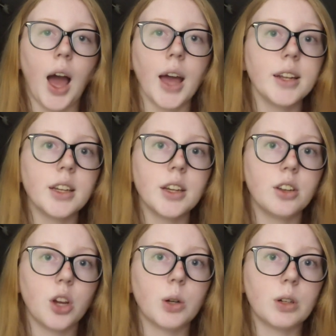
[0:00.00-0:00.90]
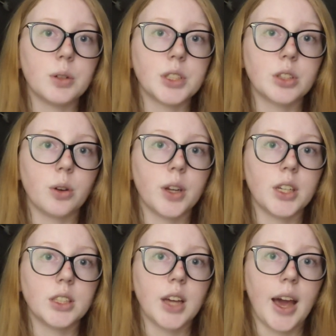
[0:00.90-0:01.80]
I didn't know what was
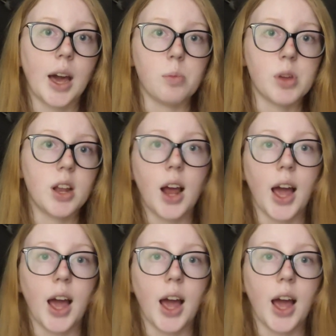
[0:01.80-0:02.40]
going to happen.